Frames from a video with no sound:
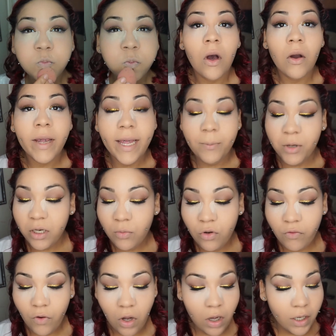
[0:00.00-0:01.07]
Okay, I'm gonna
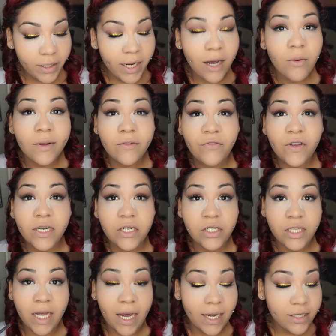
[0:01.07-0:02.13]
move on now and finish
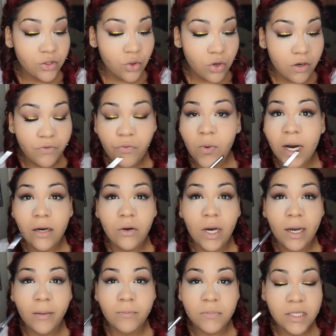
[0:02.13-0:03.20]
the eyes off while
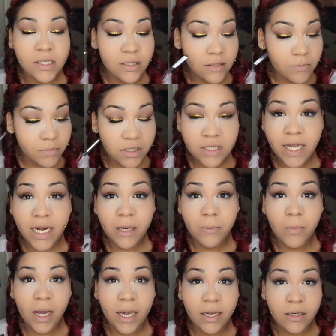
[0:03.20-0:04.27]
I'm setting
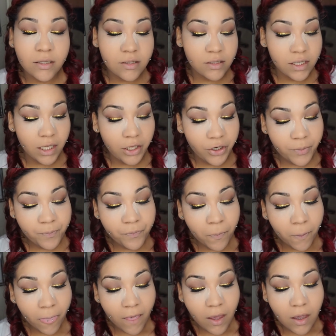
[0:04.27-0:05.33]
my concealer.
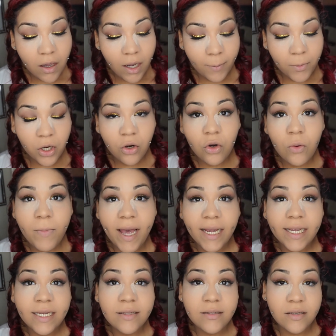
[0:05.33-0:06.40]
I'm I'm gonna go
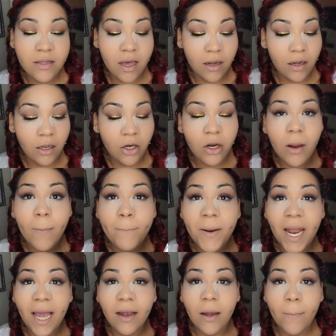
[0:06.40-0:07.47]
back into that color
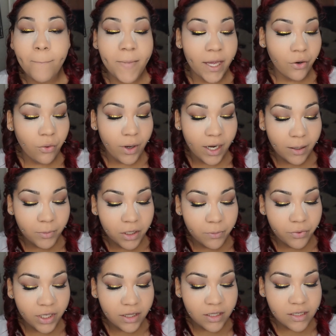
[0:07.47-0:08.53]
Black Metal, and I'm gonna
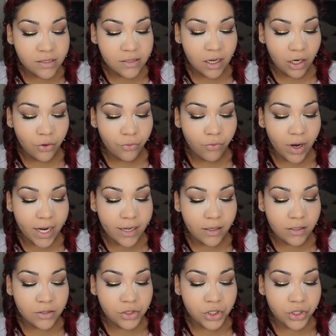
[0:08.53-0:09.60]
bring this color right
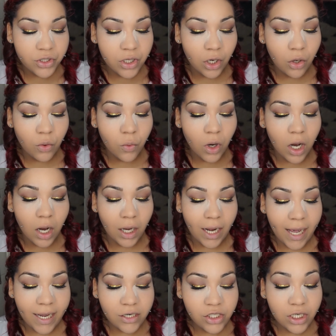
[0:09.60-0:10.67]
under the lower
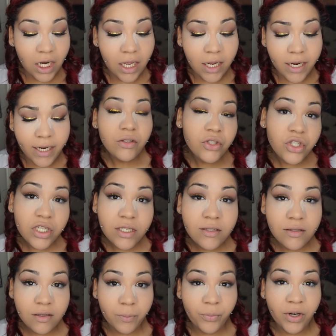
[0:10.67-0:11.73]
lash line
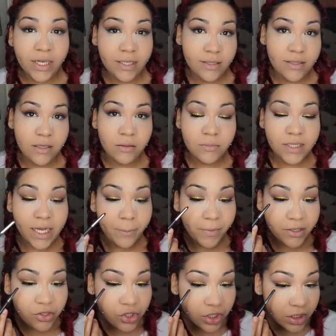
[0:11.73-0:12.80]
just to bring some
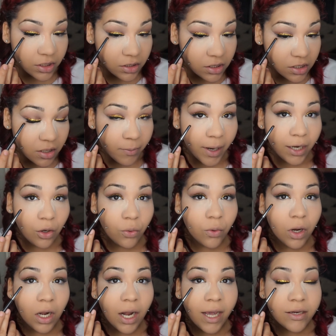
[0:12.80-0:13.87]
dimension to my
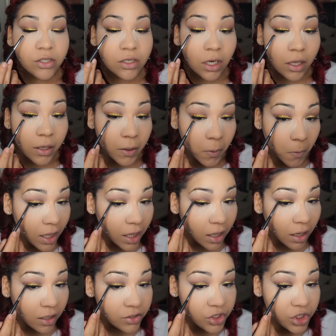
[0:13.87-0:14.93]
lower lash line.
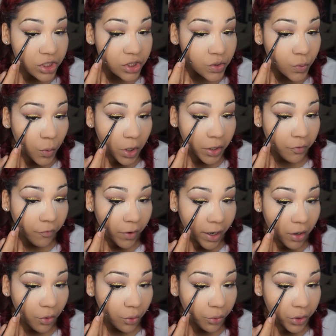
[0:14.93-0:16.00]
And I just want it
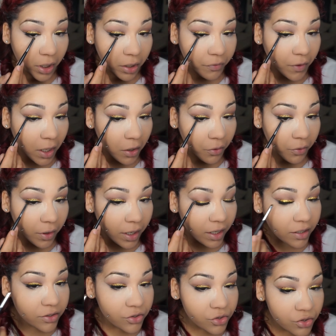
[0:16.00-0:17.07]
right only on the outer
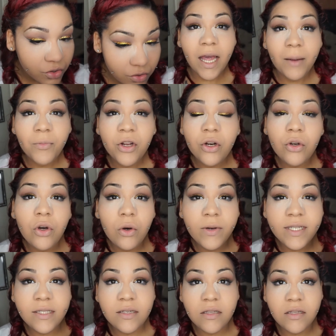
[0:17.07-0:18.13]
edge. Now I'm gonna go
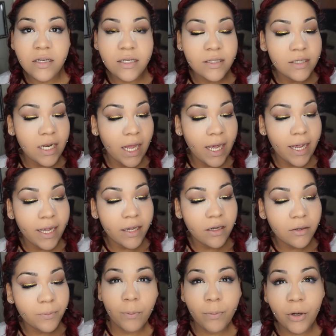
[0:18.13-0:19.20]
into this
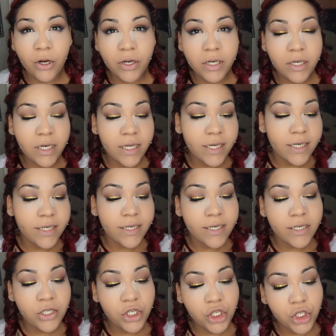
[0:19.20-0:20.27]
like
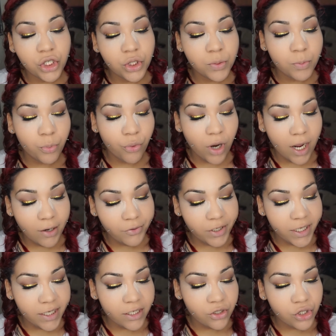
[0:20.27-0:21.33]
burgundy-ish,
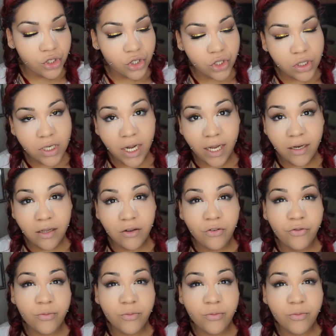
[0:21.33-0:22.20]
brownish kind of